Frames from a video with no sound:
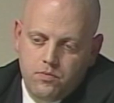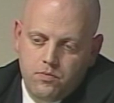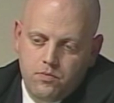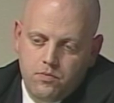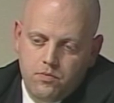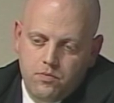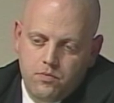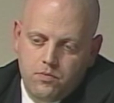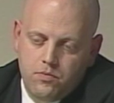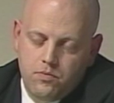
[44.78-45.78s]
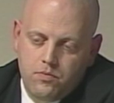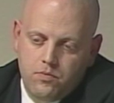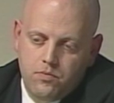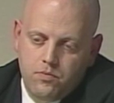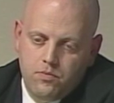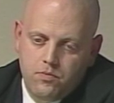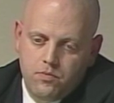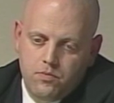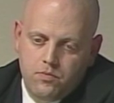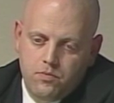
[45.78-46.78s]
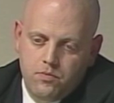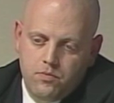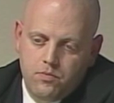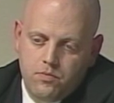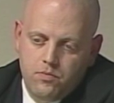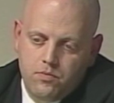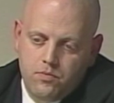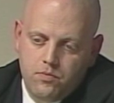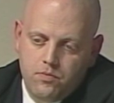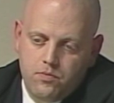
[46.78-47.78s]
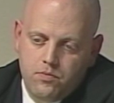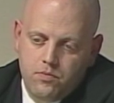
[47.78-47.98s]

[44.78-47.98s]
(silent)